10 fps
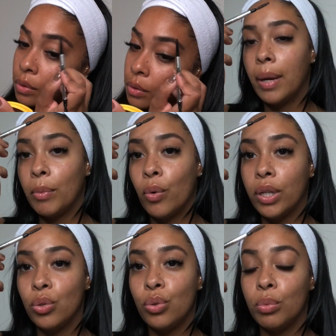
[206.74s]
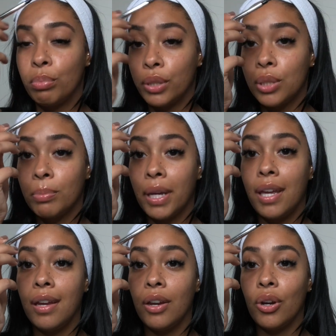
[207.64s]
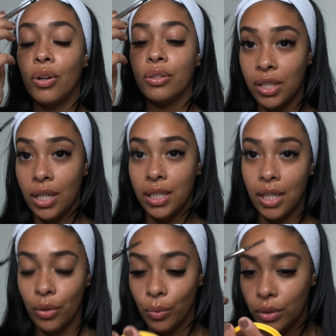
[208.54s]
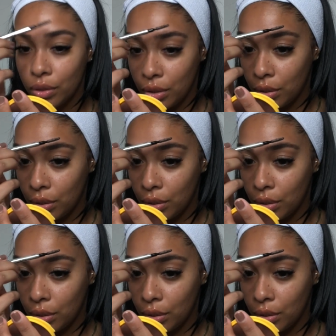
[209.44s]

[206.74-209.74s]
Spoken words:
I'm going to brush my hairs downwards,